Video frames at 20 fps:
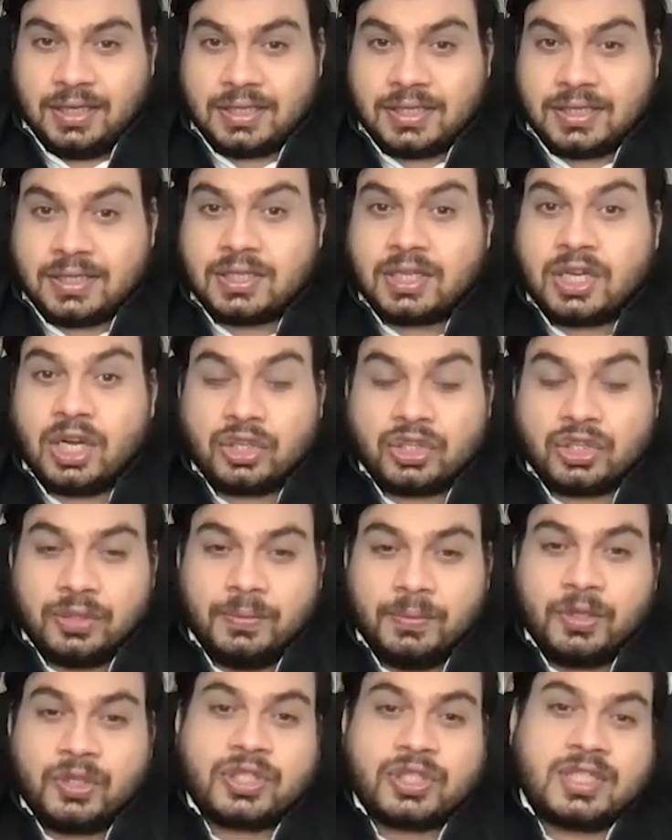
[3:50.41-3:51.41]
it
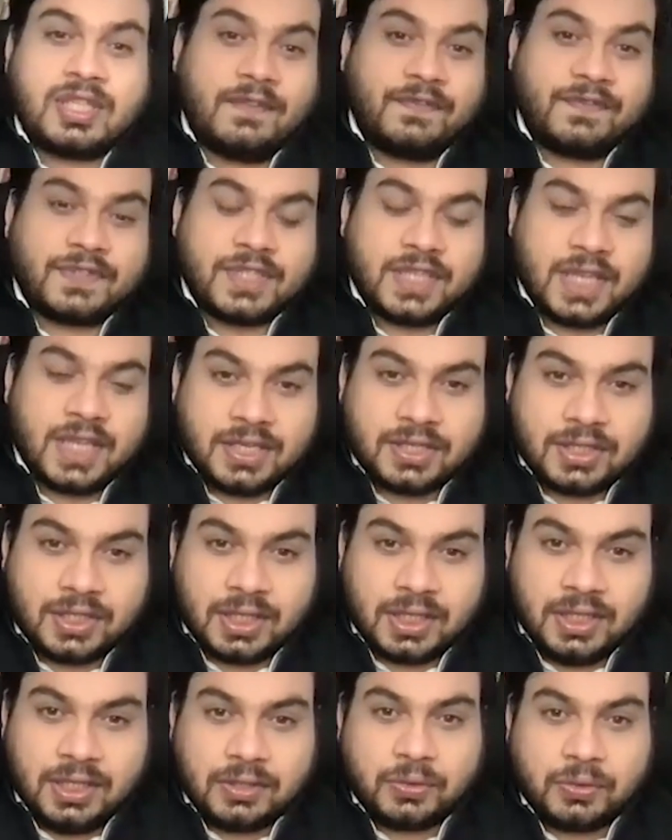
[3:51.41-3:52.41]
contributes
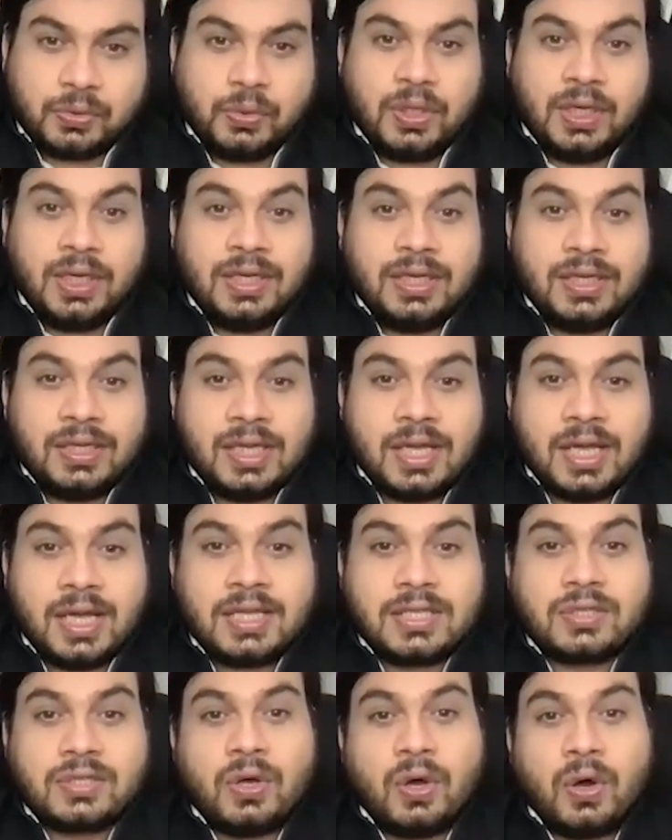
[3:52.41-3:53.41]
substantially to
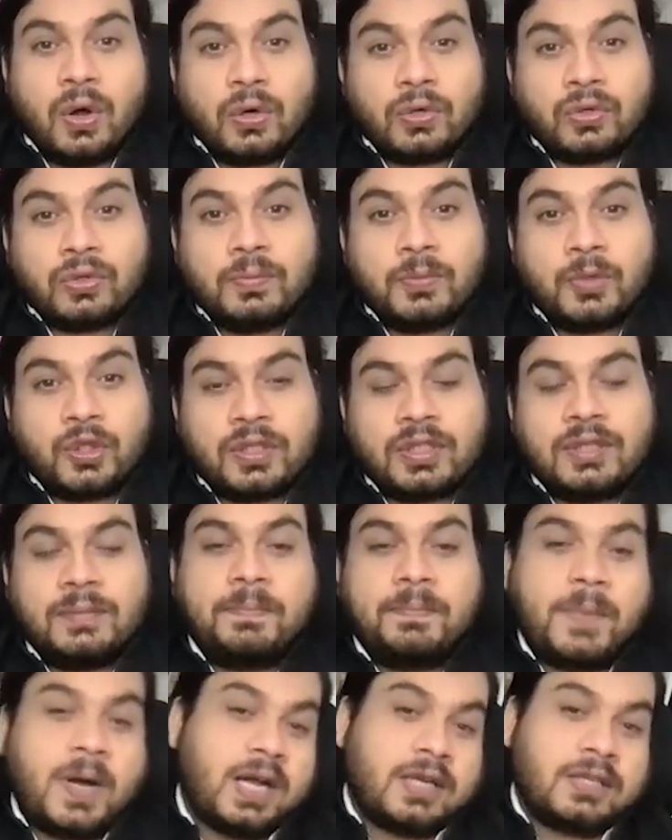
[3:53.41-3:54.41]
India's automotive
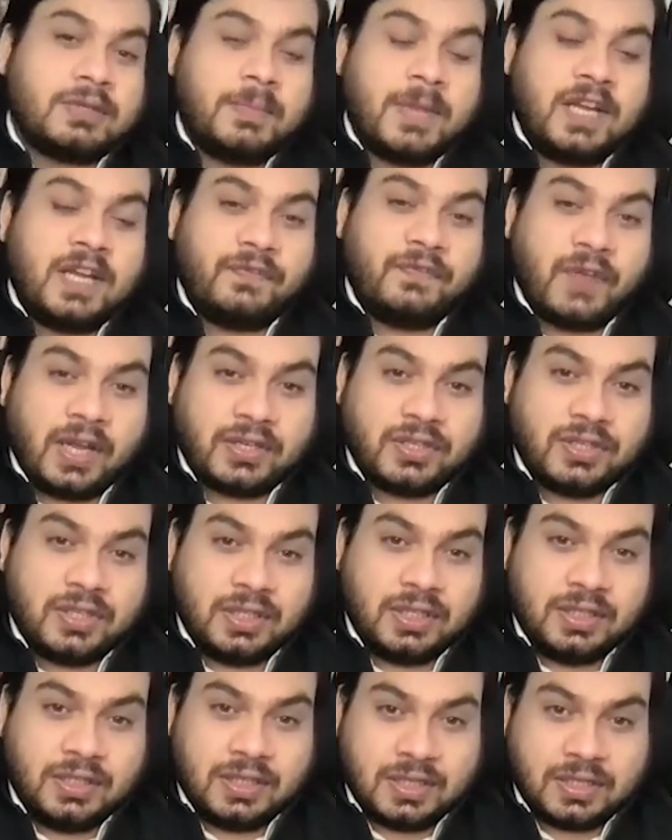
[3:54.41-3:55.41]
part
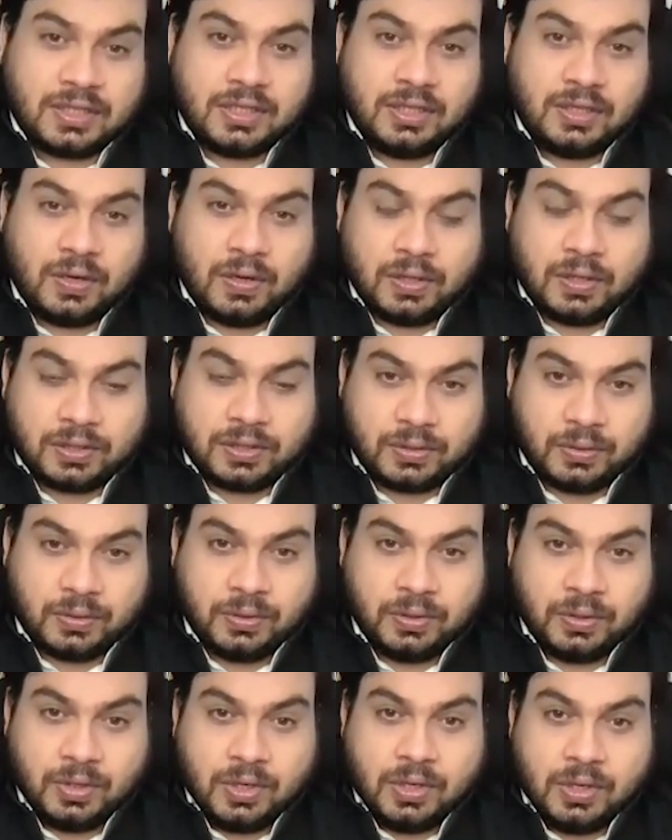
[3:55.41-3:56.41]
manufacturing industry
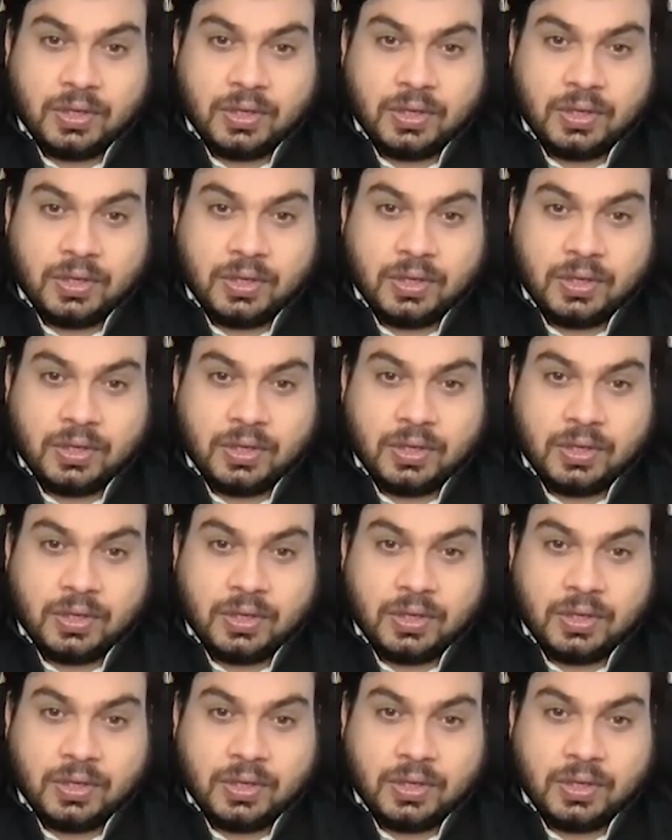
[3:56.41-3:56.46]
also,